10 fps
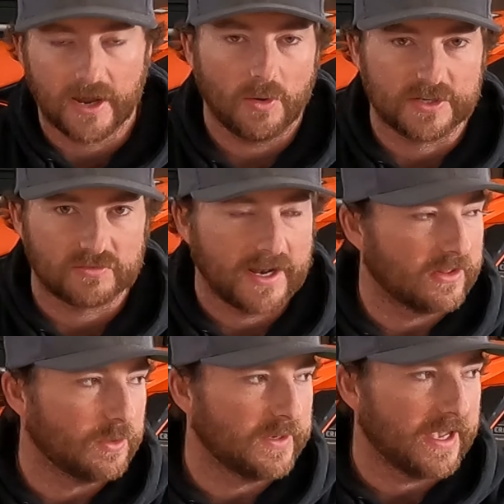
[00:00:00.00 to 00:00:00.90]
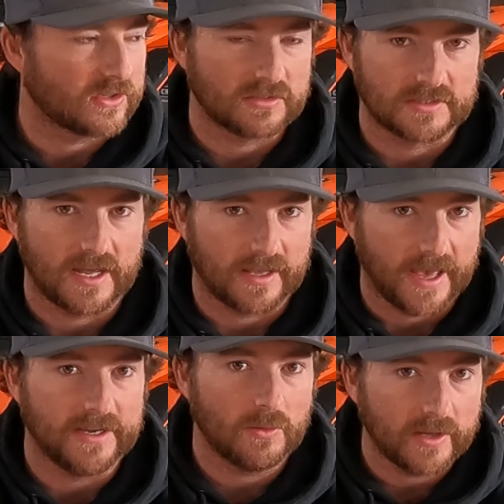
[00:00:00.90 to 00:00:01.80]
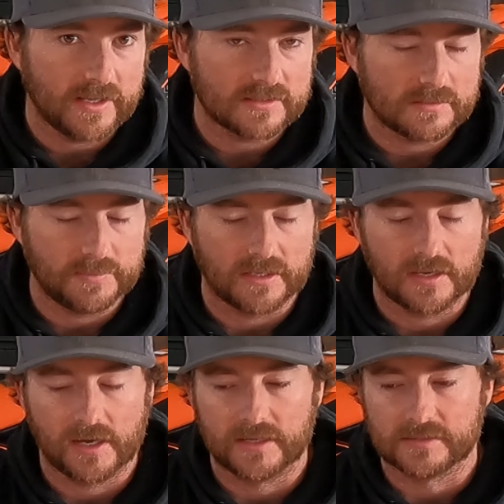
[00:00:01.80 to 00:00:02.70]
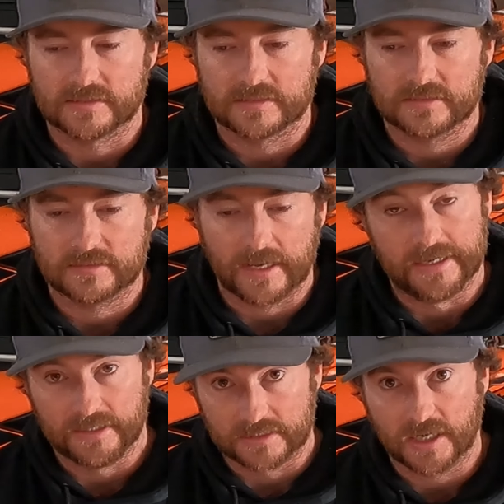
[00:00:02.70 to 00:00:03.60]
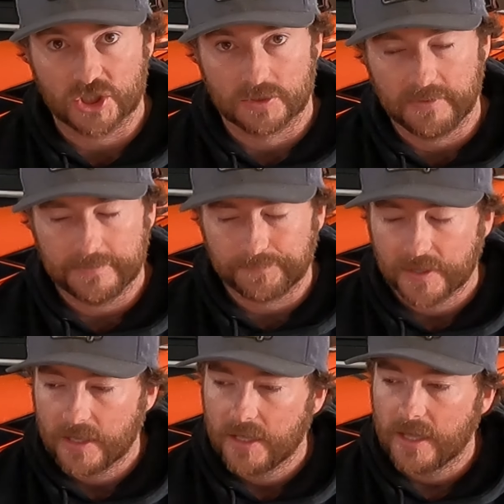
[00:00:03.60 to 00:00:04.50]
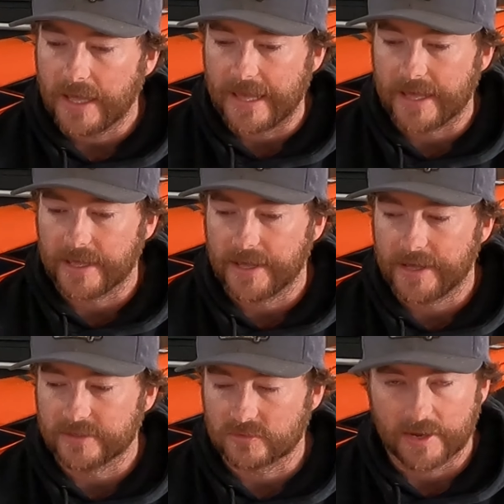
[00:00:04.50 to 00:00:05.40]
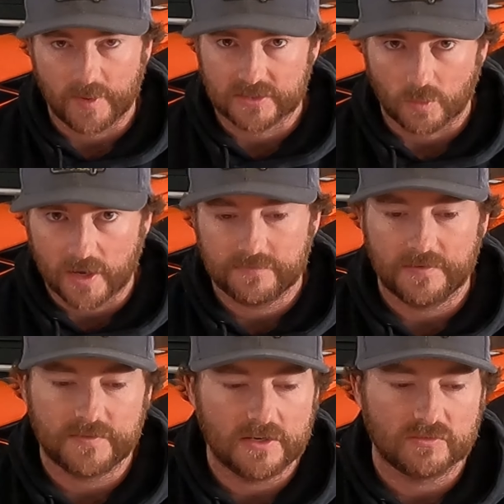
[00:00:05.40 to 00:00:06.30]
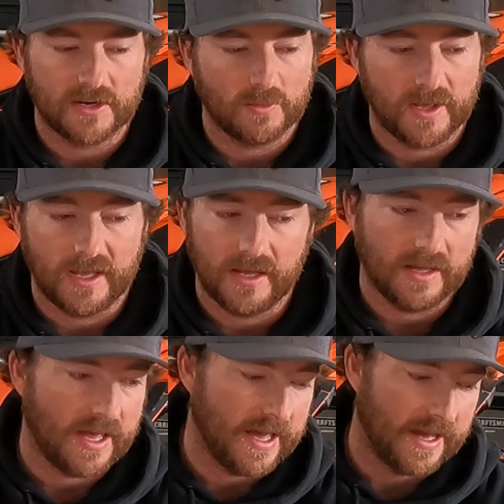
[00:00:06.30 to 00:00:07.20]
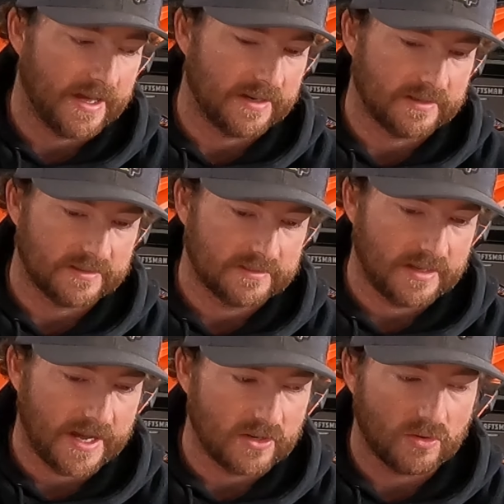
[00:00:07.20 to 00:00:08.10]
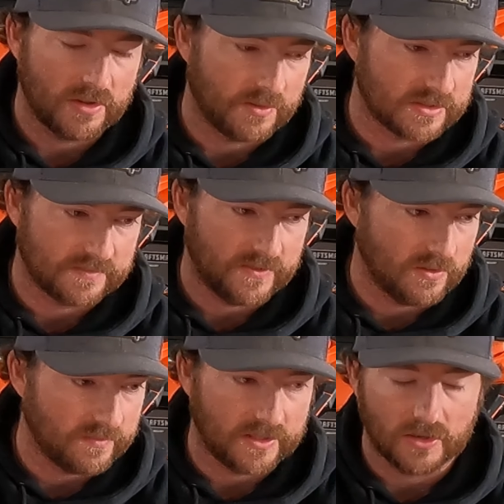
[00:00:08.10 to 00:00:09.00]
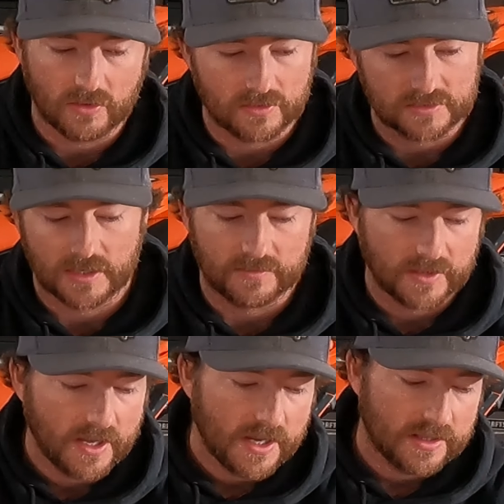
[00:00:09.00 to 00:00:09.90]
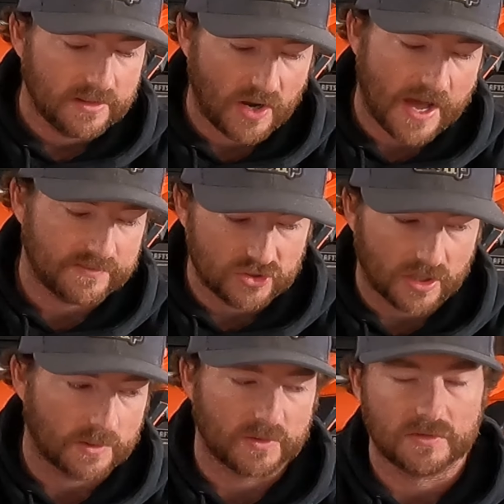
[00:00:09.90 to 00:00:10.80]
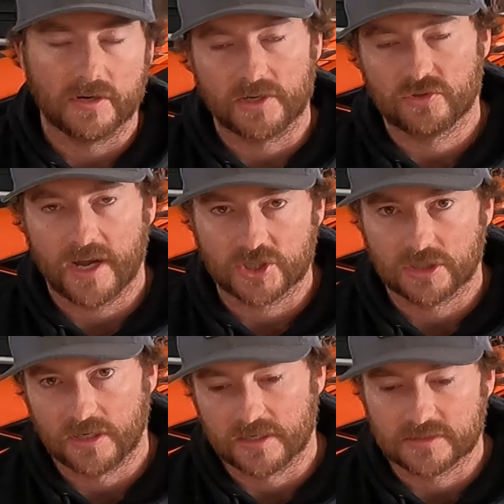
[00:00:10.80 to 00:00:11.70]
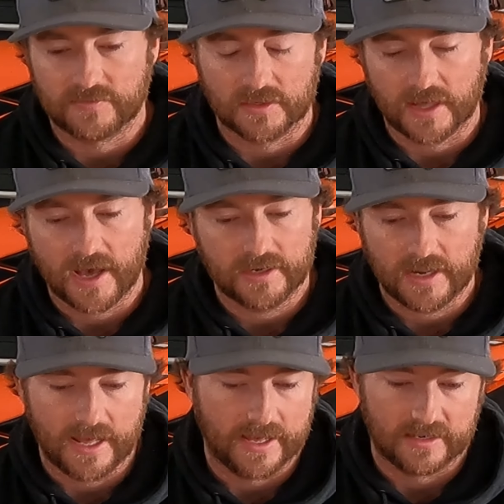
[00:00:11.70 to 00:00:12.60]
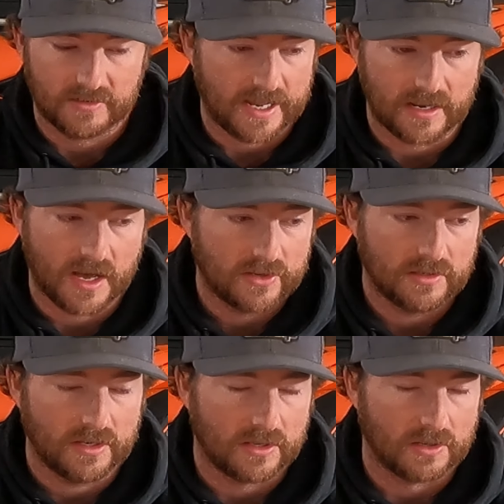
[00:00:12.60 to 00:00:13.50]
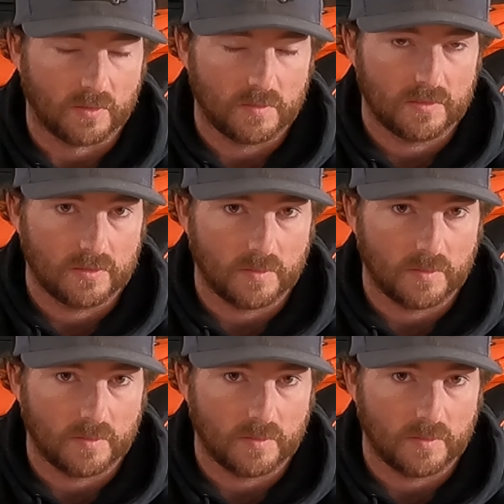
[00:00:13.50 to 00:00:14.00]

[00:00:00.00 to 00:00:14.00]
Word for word: I always ran a little bit extra sag anyways because I need to touch a bit. And so I went to 115 right away, and I know there was a few videos of having struggle with rear end traction and stuff like that. And at 100 or